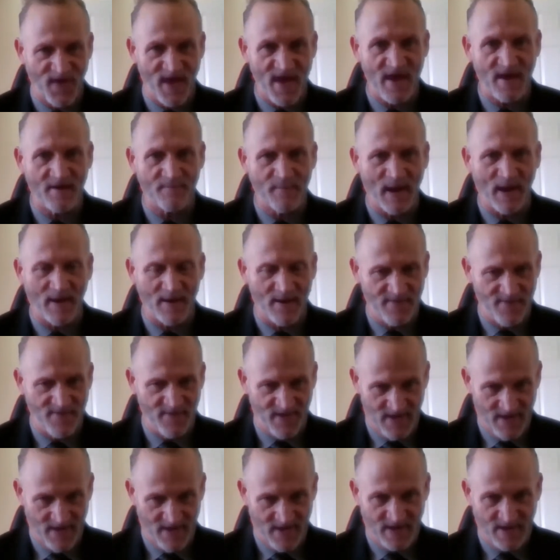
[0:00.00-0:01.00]
thing about
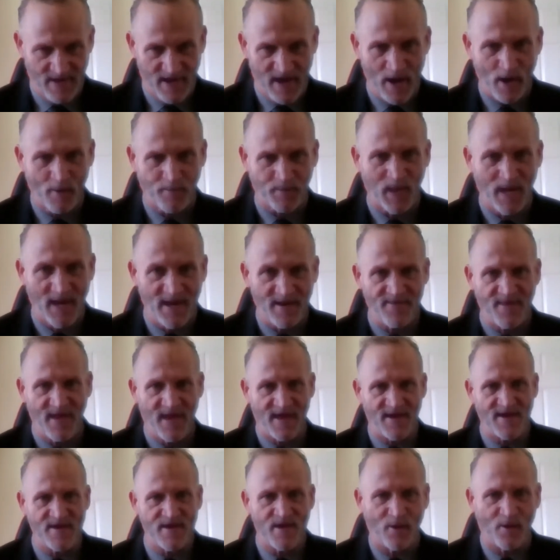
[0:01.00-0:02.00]
it in an airplane
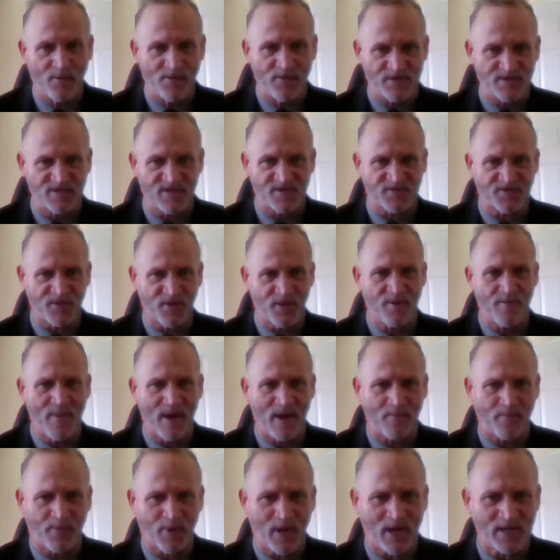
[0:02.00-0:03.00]
that, there's a certain
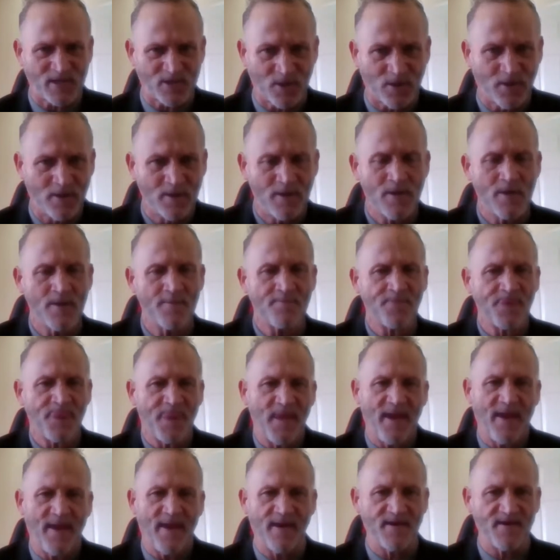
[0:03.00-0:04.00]
amount of pressure
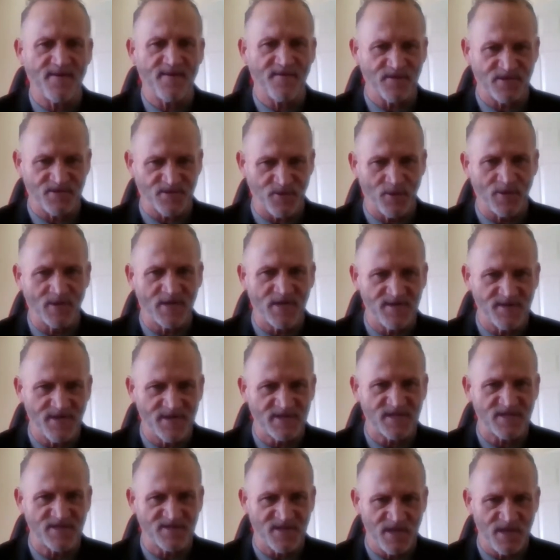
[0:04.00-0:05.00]
and there's certain
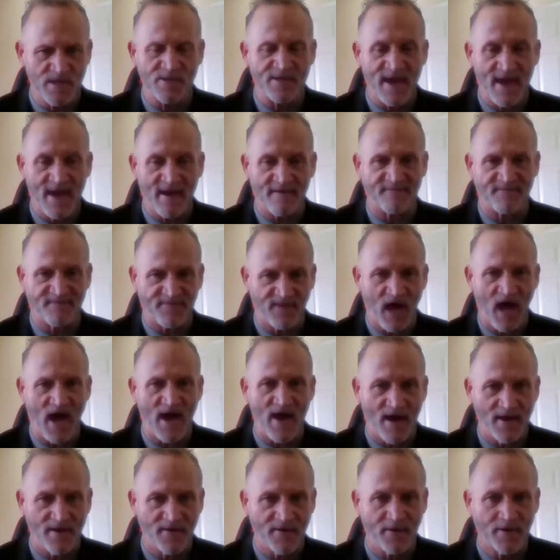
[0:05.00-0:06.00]
conditions that you can't
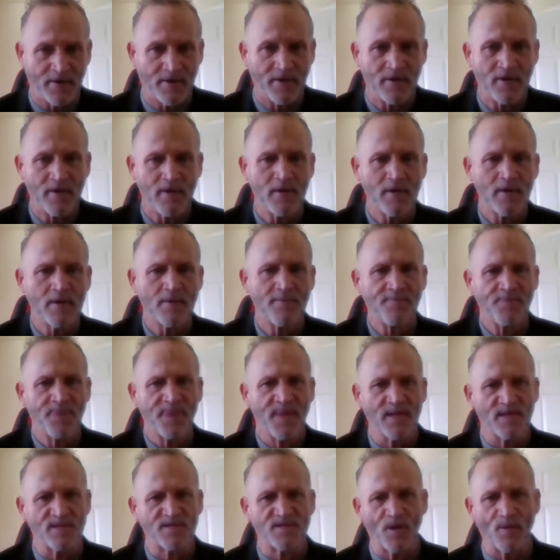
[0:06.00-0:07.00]
fly under.
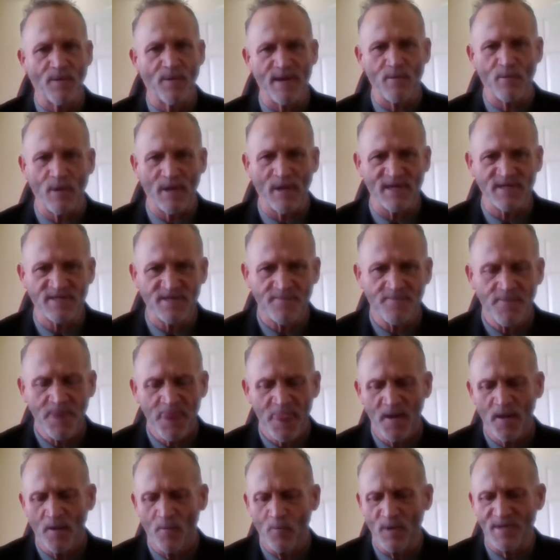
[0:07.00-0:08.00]
And so anyways,
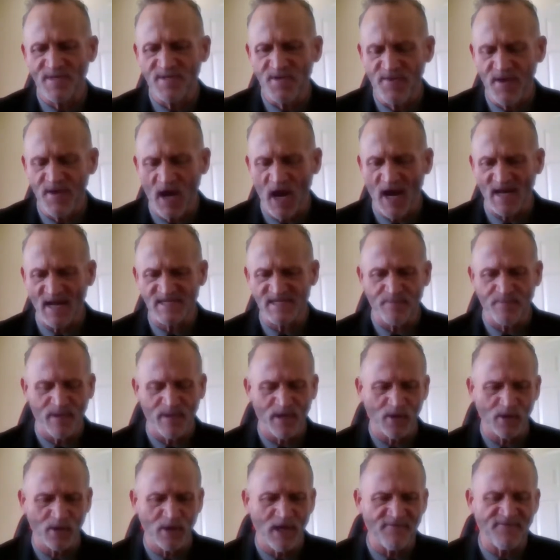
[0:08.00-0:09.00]
went to the
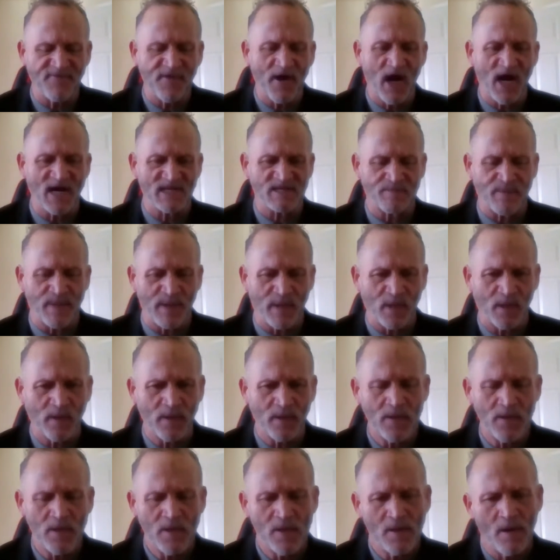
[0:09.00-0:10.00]
hospital, left the
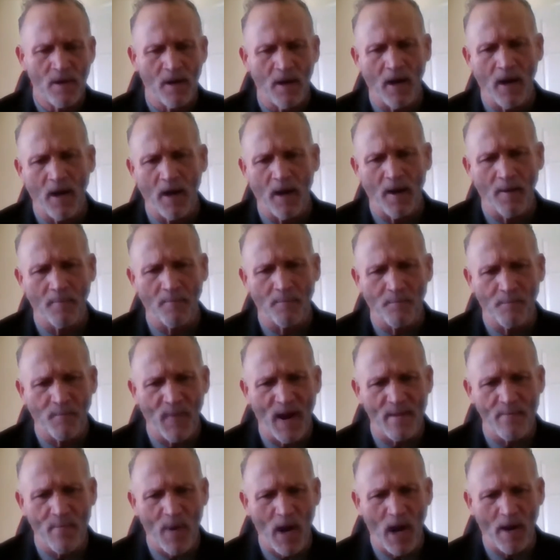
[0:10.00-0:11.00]
hospital.
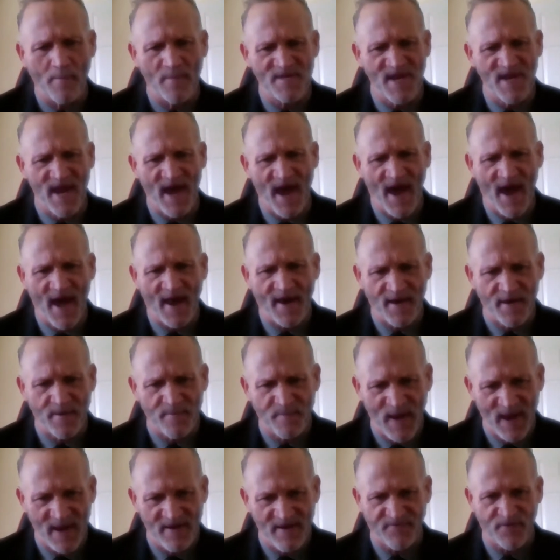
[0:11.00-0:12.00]
My mom and dad
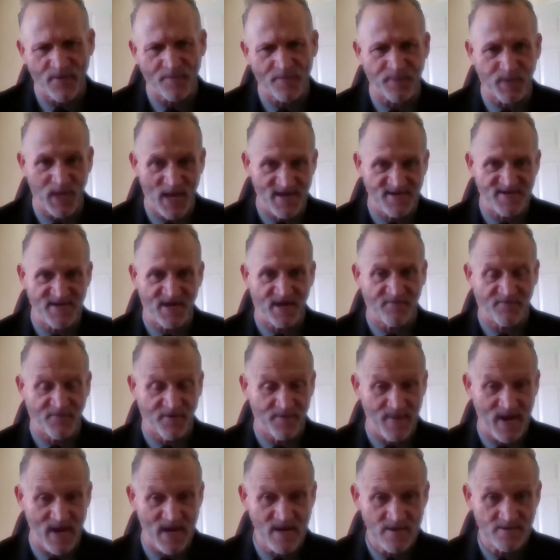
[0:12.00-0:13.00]
had paid for a plane ticket
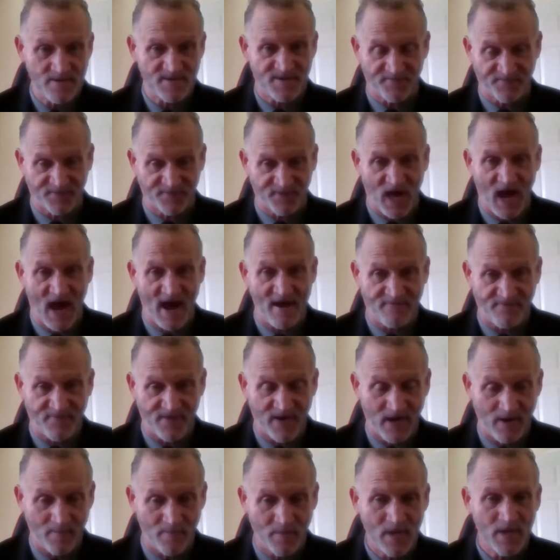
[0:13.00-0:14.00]
for me to fly
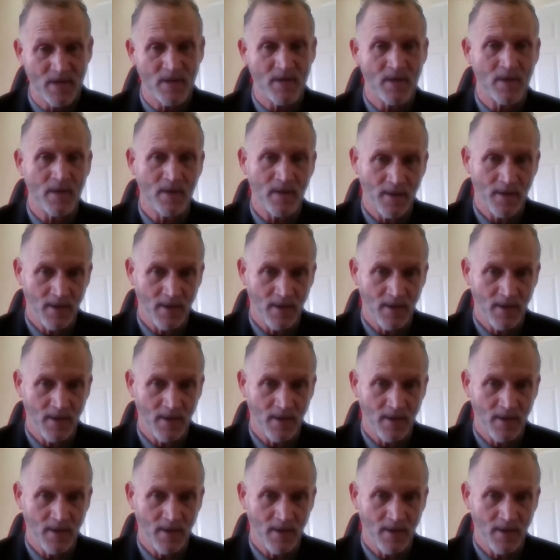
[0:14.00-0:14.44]
from